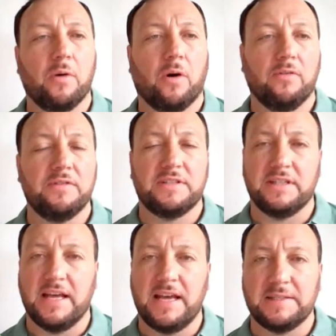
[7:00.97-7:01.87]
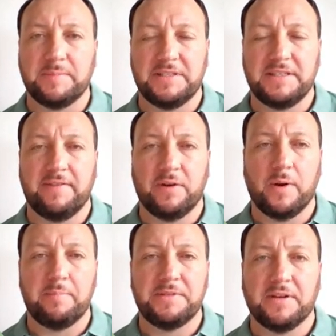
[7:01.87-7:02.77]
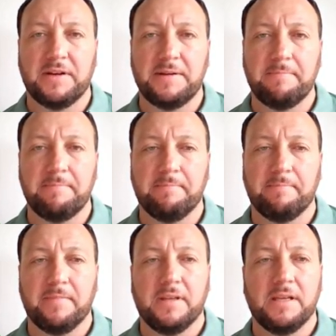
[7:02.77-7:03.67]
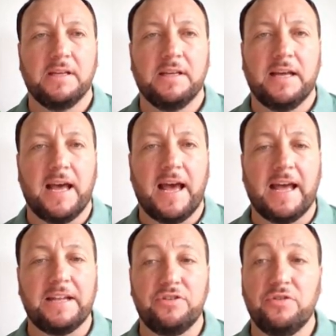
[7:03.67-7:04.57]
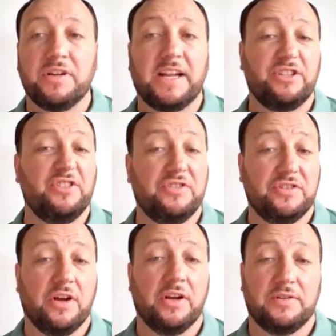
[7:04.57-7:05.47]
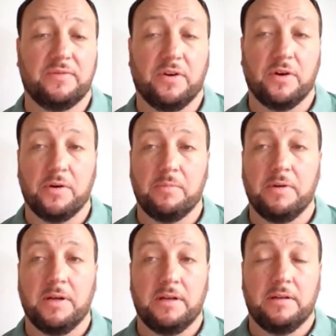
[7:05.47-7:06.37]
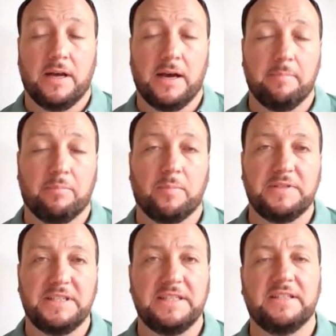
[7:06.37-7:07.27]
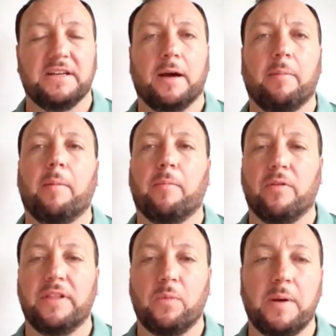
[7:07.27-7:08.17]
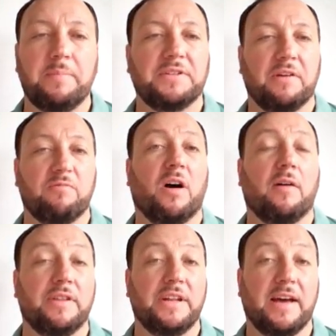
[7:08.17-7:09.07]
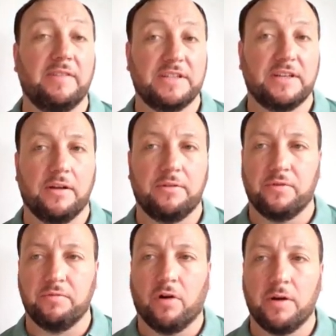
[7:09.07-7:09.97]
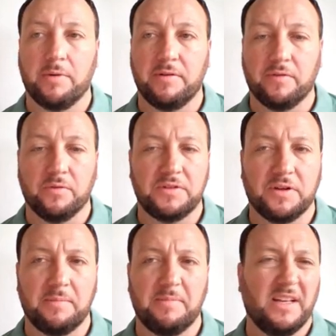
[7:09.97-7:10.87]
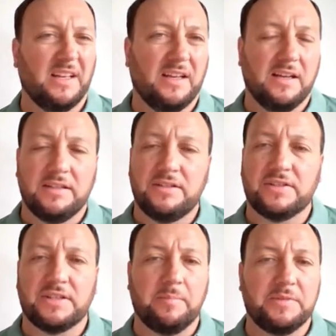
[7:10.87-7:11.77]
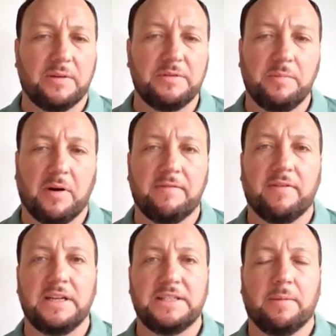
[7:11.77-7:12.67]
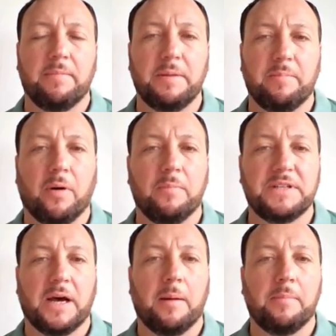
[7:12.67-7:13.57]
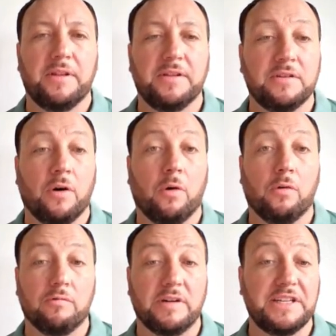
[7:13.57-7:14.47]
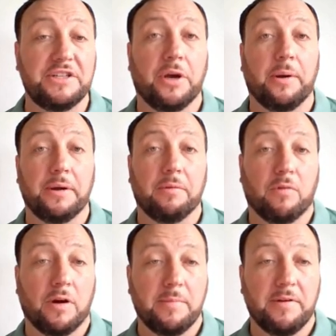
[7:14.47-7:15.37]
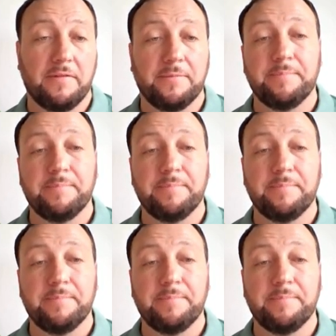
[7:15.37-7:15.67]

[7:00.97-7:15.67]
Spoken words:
onto their specific website and you can actually search for properties that come up on their website rather than having to go through Rightmove all the time. It's just sometimes you might find something pops up that's not already showing on Rightmove,